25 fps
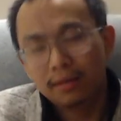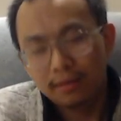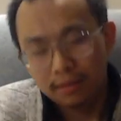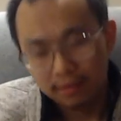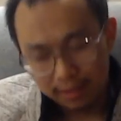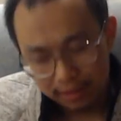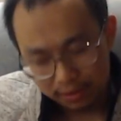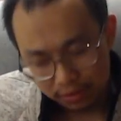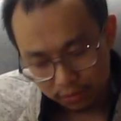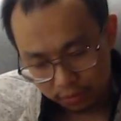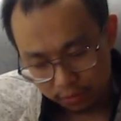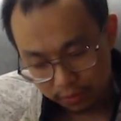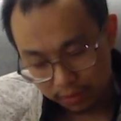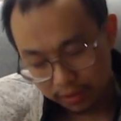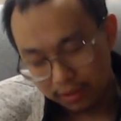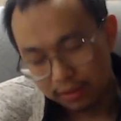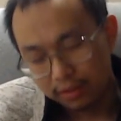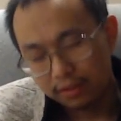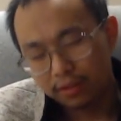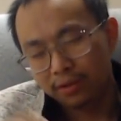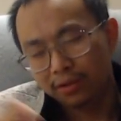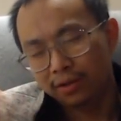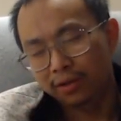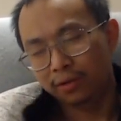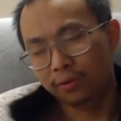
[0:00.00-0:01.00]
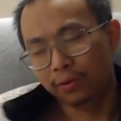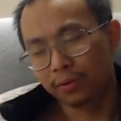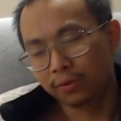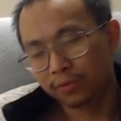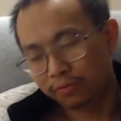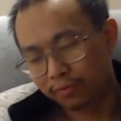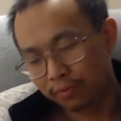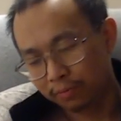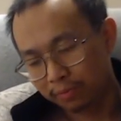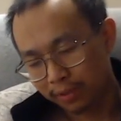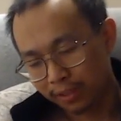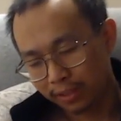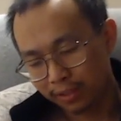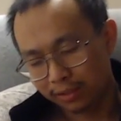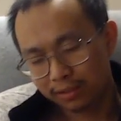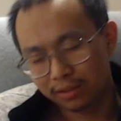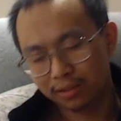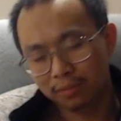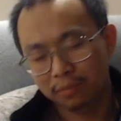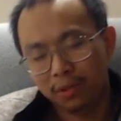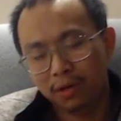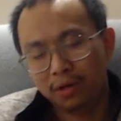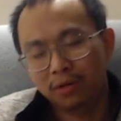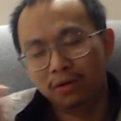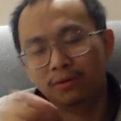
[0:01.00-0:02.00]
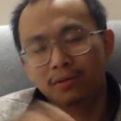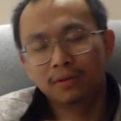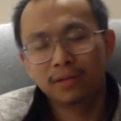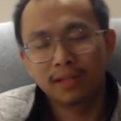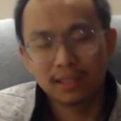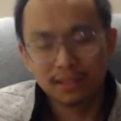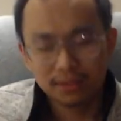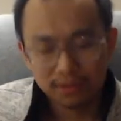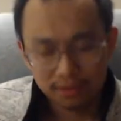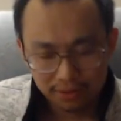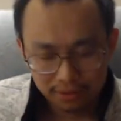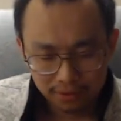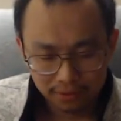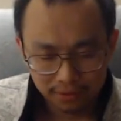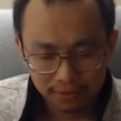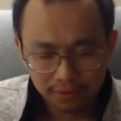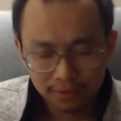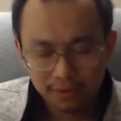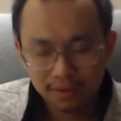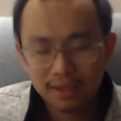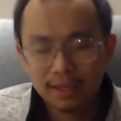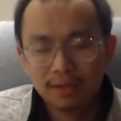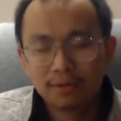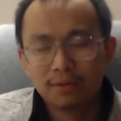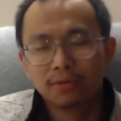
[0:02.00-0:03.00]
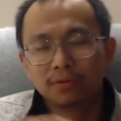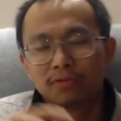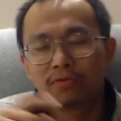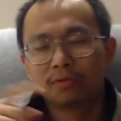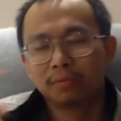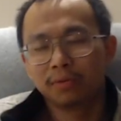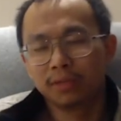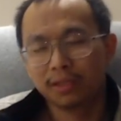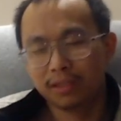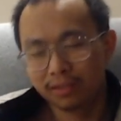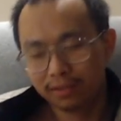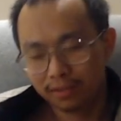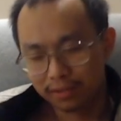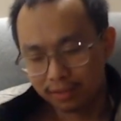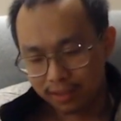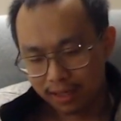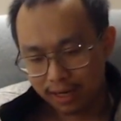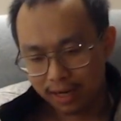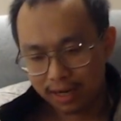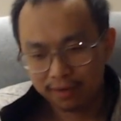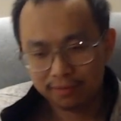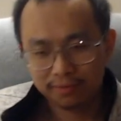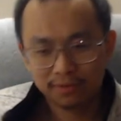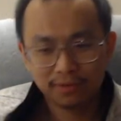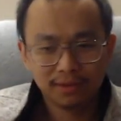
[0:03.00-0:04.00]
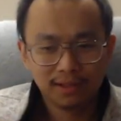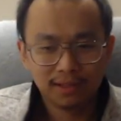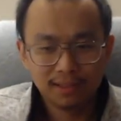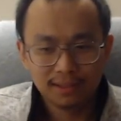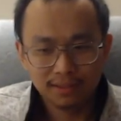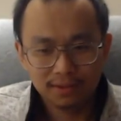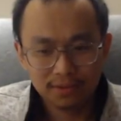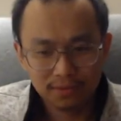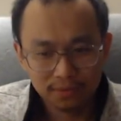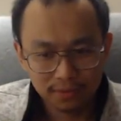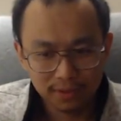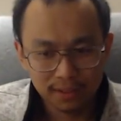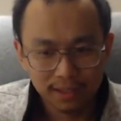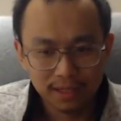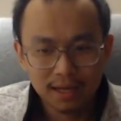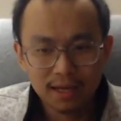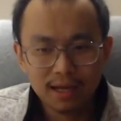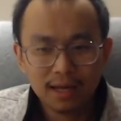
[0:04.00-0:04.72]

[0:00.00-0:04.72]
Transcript: That's 1. It rose from the east tomorrow. That's 2. It rose from the east the day after. That's 3.